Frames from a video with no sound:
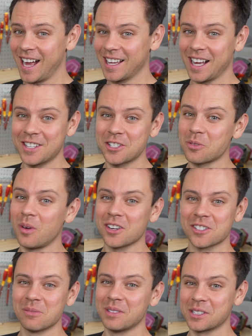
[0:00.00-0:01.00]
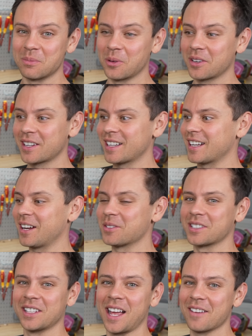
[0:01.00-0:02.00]
I just watched them this morning and I
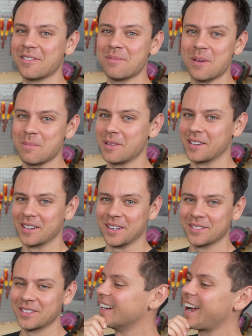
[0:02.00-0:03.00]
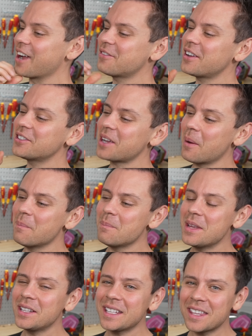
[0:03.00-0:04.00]
was laughing my butt off. I found a
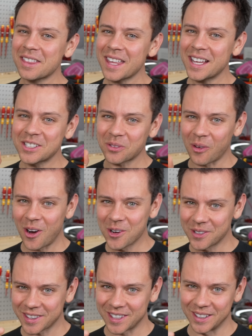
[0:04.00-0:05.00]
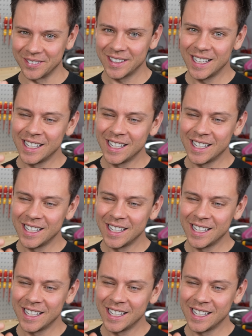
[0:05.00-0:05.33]
million things wrong with them.